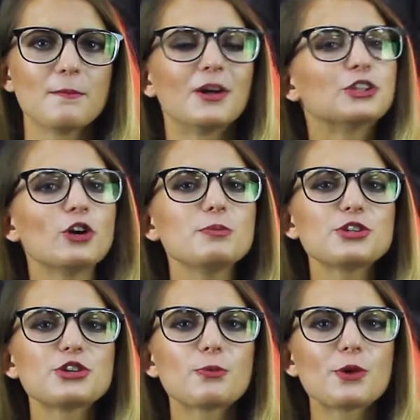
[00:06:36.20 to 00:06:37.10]
but don't be
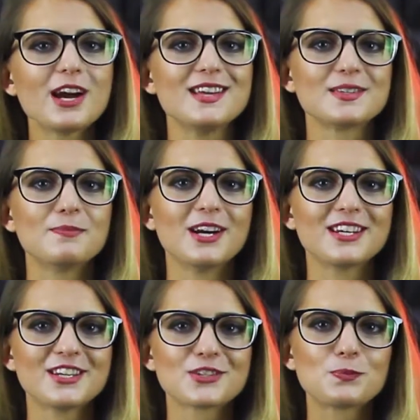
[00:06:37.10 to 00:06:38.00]
surprised by
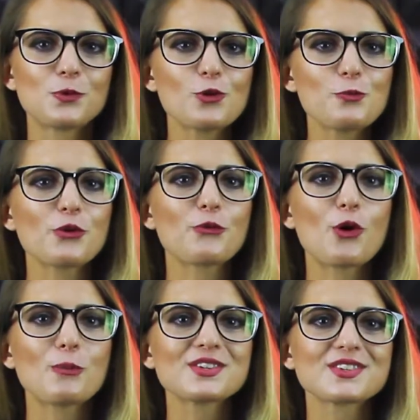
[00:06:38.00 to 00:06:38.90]
his poor
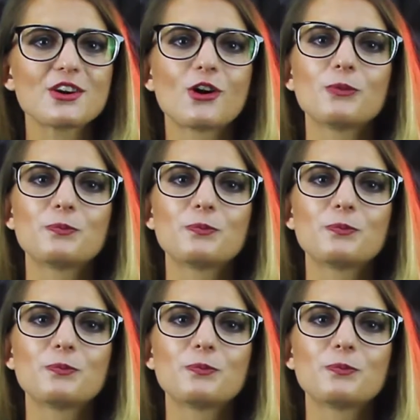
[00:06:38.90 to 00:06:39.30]
performance on